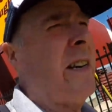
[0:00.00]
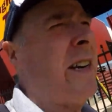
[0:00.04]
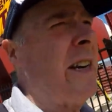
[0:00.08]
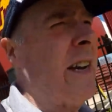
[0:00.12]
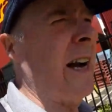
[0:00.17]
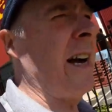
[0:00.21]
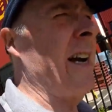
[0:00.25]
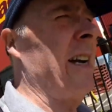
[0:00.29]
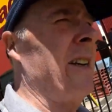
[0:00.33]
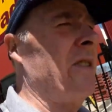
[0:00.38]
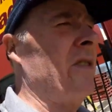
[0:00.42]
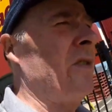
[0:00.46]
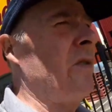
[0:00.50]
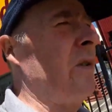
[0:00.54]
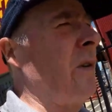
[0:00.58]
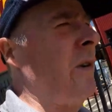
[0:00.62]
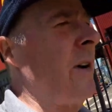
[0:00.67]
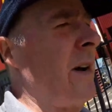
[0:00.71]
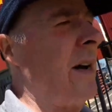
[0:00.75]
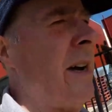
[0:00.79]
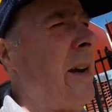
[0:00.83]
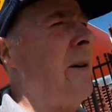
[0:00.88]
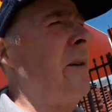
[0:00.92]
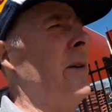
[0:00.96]
in case your
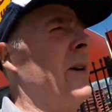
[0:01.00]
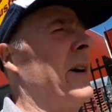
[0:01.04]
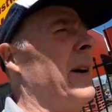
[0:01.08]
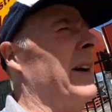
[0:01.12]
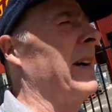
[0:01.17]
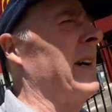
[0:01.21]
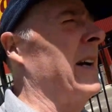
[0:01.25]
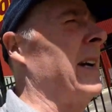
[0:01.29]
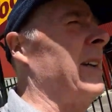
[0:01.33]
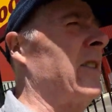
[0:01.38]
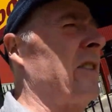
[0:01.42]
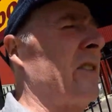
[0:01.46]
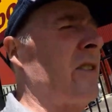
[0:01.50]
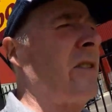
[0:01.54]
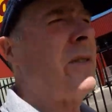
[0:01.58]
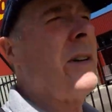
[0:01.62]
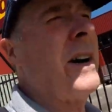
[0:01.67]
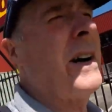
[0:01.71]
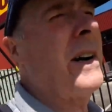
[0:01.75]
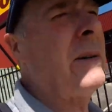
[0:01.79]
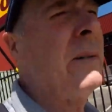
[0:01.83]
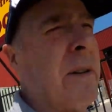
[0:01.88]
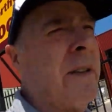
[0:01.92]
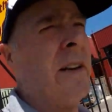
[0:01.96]
area gets
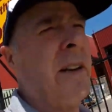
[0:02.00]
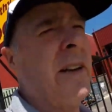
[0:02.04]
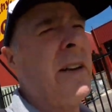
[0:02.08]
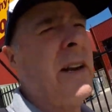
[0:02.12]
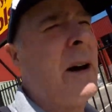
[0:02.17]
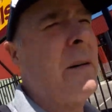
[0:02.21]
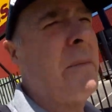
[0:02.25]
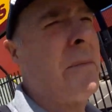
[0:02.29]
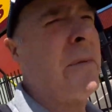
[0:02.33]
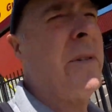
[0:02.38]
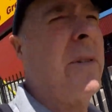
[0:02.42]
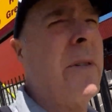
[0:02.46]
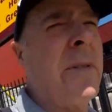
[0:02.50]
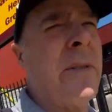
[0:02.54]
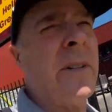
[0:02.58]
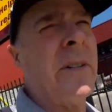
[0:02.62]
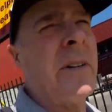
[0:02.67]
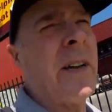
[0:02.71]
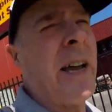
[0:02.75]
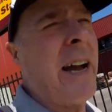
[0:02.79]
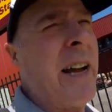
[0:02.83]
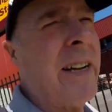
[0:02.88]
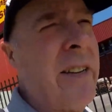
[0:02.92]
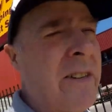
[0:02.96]
struck with a number of
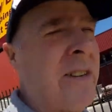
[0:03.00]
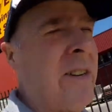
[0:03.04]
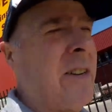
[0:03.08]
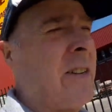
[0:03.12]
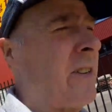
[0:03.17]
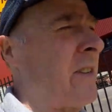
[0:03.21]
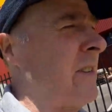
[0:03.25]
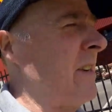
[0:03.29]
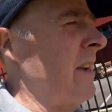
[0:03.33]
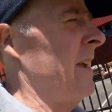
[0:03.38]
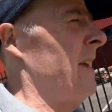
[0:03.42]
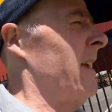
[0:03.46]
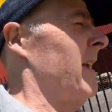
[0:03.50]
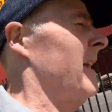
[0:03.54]
cases.